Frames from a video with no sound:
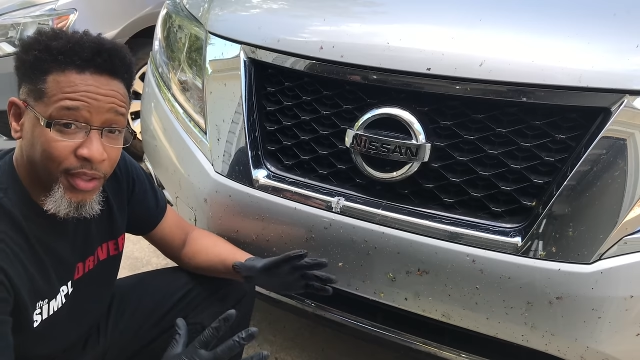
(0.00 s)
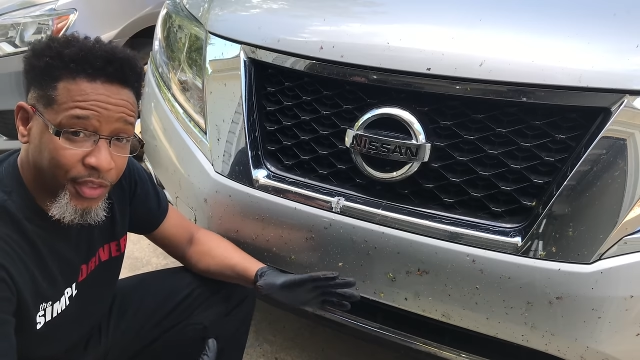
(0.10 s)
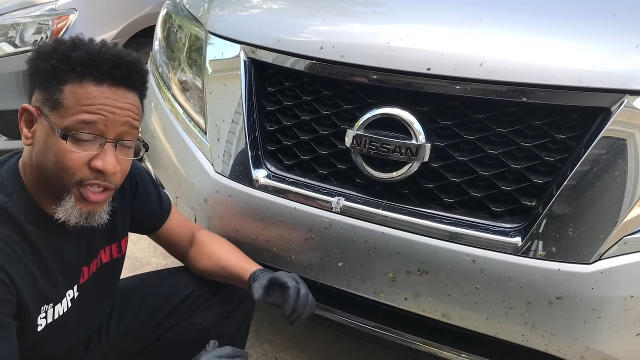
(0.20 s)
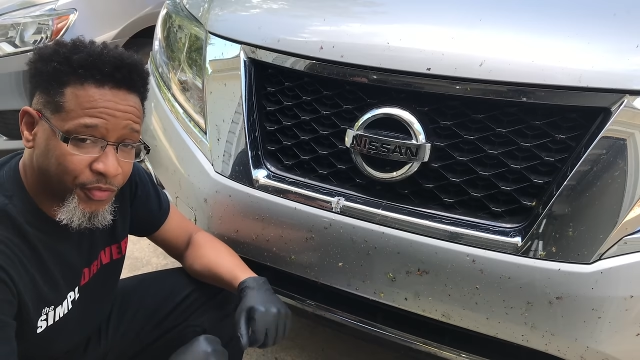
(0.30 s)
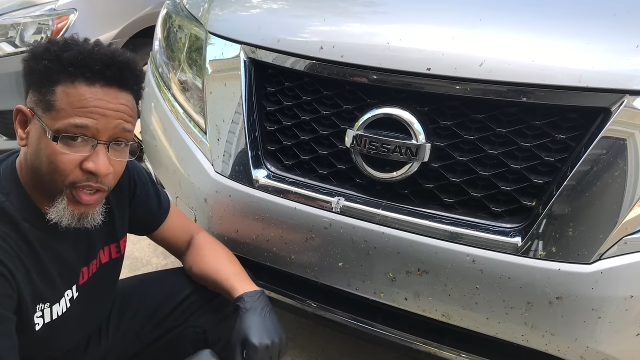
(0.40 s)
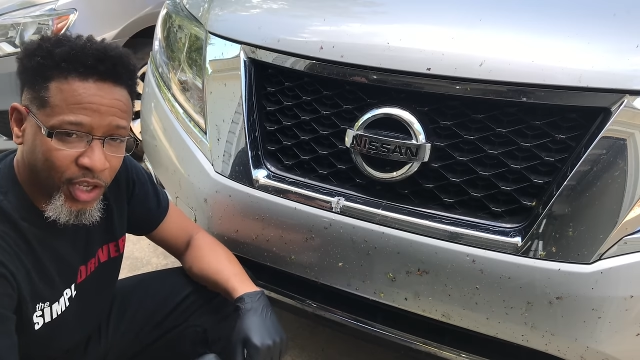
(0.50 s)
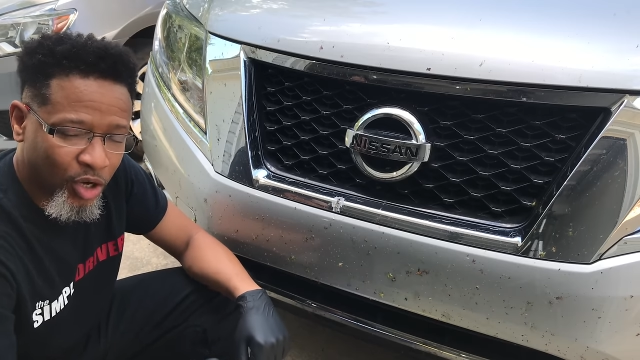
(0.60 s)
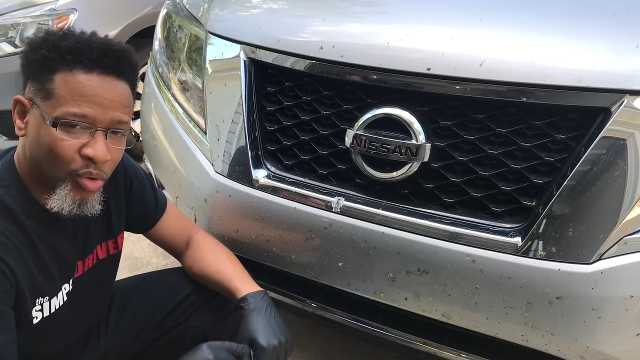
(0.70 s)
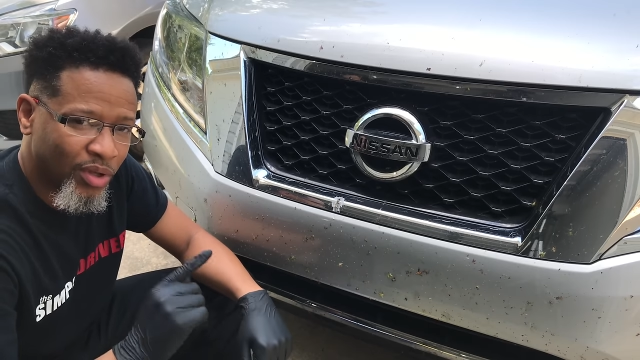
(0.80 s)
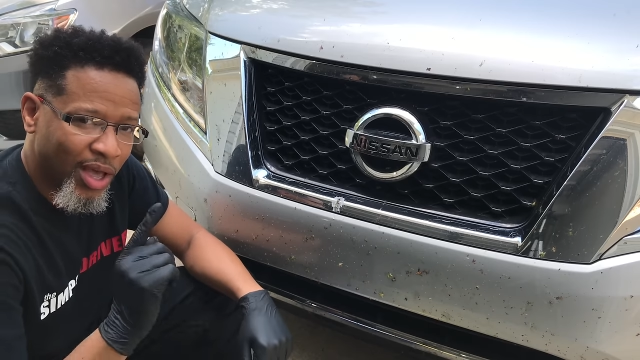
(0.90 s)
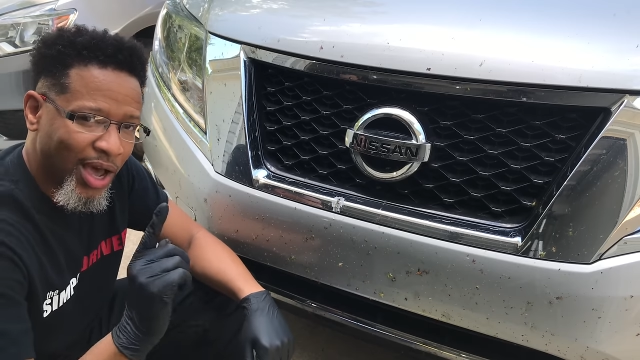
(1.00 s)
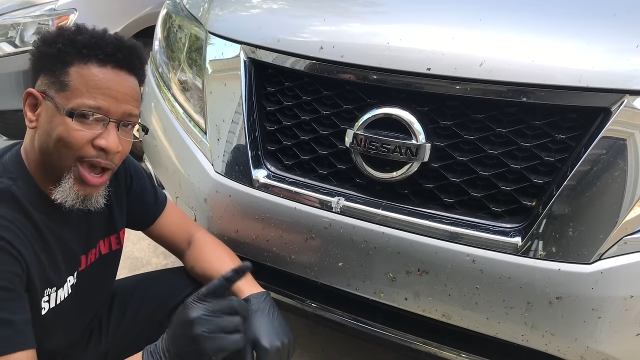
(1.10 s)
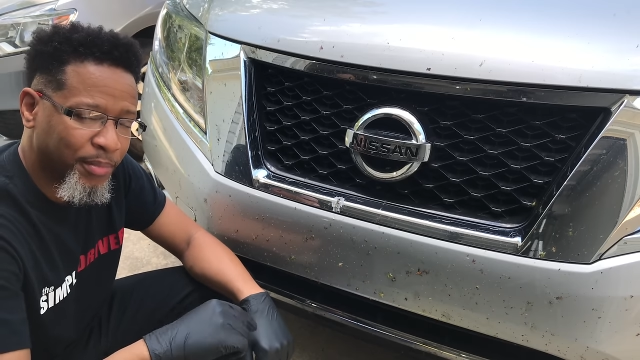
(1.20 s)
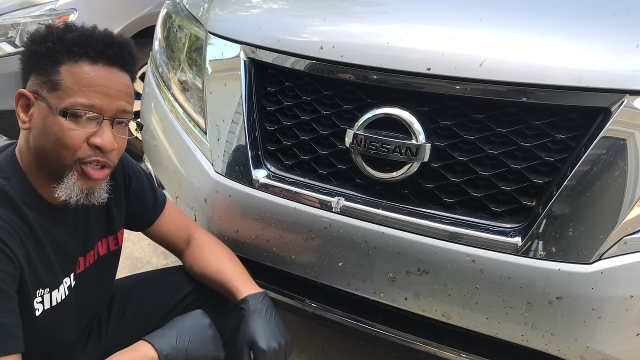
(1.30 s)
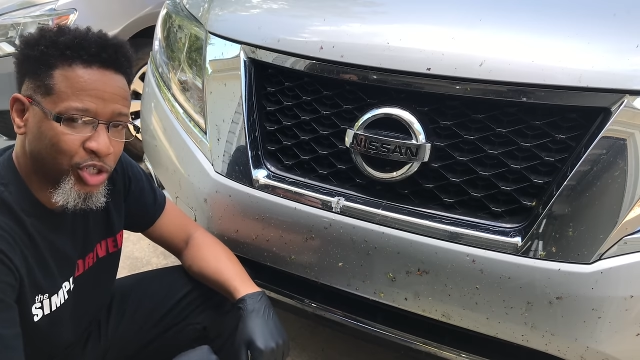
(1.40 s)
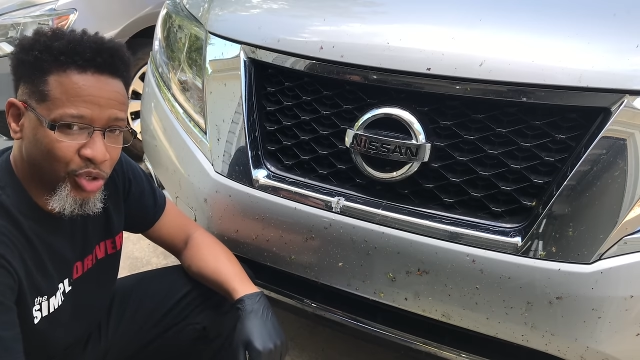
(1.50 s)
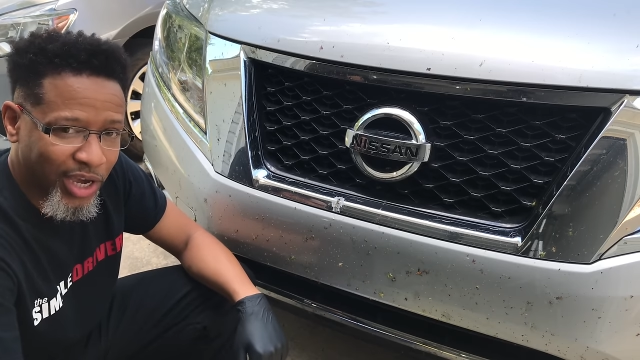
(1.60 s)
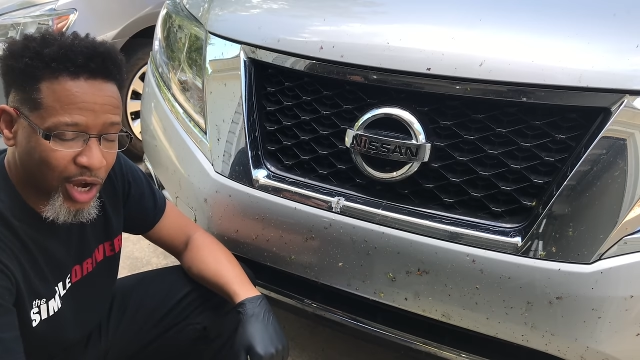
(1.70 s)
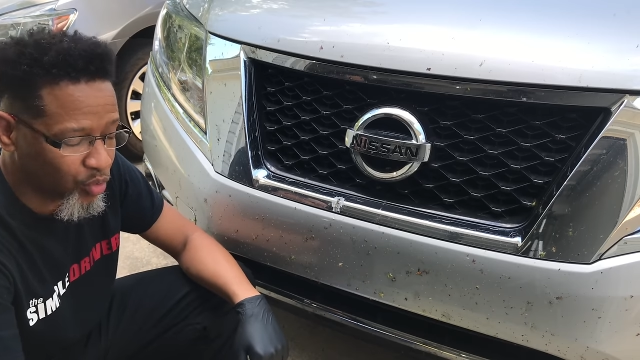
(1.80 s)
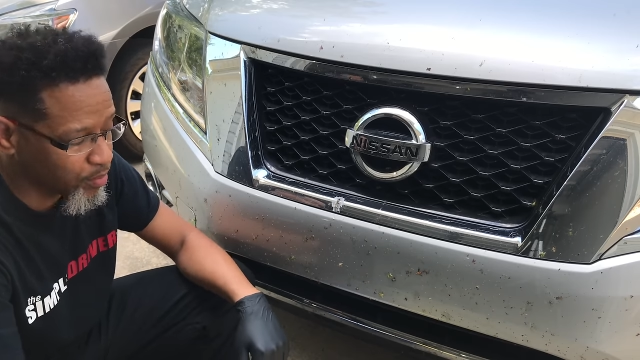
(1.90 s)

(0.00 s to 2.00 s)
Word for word: In this video, I'm gonna show you how to